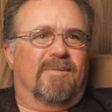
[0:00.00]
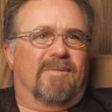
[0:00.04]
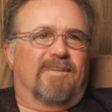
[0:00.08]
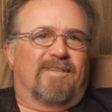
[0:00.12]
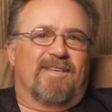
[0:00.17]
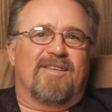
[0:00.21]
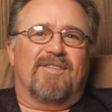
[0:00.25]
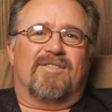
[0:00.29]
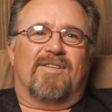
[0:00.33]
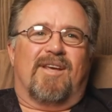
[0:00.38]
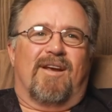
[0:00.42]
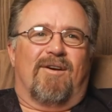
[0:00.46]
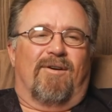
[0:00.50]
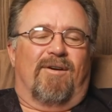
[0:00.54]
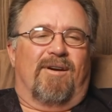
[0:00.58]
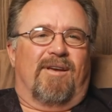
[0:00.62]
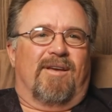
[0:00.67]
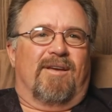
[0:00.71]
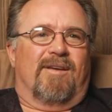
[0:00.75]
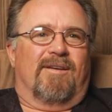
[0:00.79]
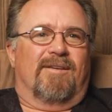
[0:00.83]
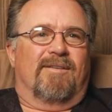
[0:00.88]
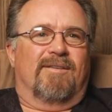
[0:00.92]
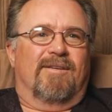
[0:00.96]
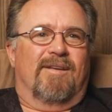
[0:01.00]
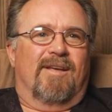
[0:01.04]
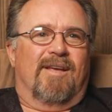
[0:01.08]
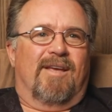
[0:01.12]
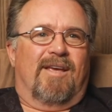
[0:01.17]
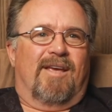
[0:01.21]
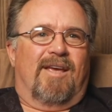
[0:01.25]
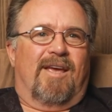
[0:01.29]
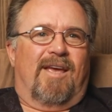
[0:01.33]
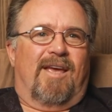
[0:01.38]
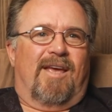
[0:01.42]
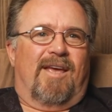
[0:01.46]
This area
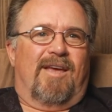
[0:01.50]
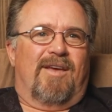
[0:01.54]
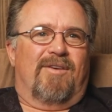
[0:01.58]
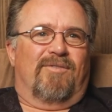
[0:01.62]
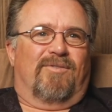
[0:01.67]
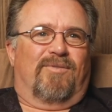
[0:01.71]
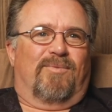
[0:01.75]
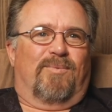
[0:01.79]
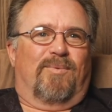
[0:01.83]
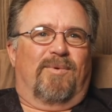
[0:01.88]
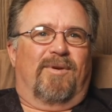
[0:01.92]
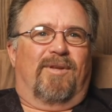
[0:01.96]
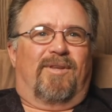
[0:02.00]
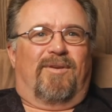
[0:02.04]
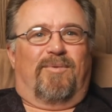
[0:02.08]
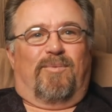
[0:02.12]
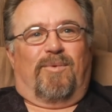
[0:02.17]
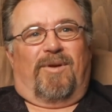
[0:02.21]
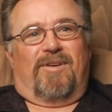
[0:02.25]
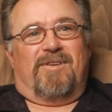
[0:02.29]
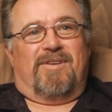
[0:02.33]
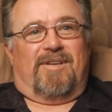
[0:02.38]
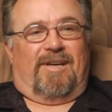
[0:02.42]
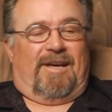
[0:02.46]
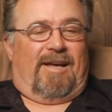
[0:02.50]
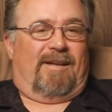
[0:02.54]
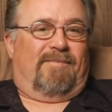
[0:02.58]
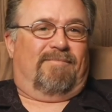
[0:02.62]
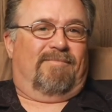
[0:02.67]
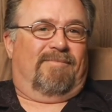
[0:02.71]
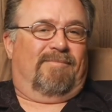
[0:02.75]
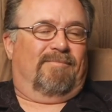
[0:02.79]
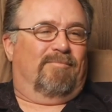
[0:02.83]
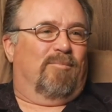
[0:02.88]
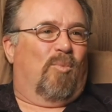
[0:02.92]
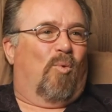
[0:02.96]
is really, well, you got
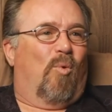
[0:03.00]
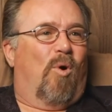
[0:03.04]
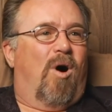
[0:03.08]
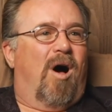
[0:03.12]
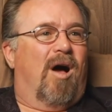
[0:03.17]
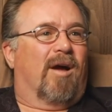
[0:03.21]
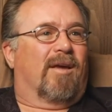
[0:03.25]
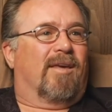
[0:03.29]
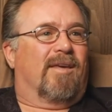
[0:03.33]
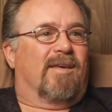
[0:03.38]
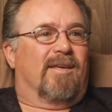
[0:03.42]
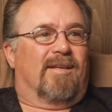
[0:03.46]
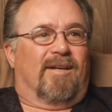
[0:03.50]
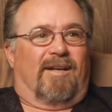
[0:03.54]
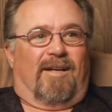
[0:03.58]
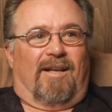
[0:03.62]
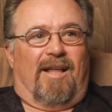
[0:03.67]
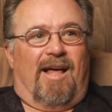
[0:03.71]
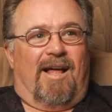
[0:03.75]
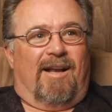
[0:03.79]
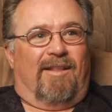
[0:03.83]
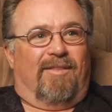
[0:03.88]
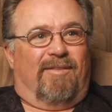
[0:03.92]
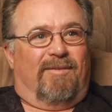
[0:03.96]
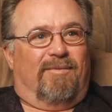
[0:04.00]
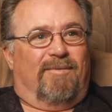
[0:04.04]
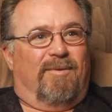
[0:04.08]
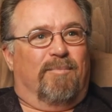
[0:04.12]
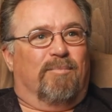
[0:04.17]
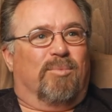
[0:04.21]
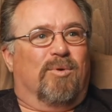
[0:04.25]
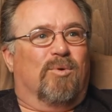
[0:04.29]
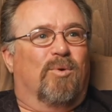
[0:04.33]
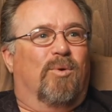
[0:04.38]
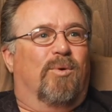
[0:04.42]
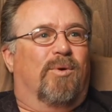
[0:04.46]
Milwaukee and a lot of the
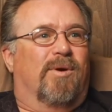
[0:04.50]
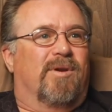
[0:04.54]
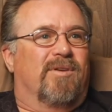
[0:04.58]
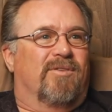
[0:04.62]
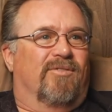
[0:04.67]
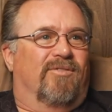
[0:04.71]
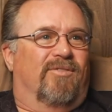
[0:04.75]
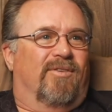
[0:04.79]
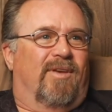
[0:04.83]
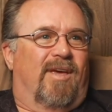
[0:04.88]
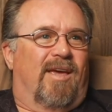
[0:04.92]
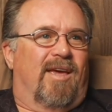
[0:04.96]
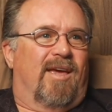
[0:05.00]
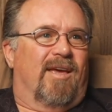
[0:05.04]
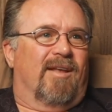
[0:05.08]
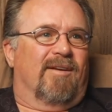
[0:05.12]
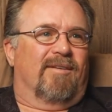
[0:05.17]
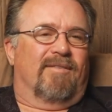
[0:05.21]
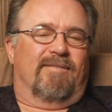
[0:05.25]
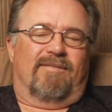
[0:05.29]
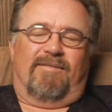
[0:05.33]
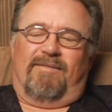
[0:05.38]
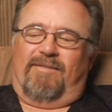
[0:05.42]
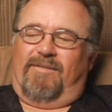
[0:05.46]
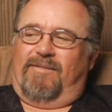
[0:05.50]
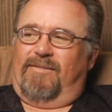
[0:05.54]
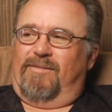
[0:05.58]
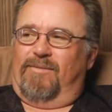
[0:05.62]
breweries, and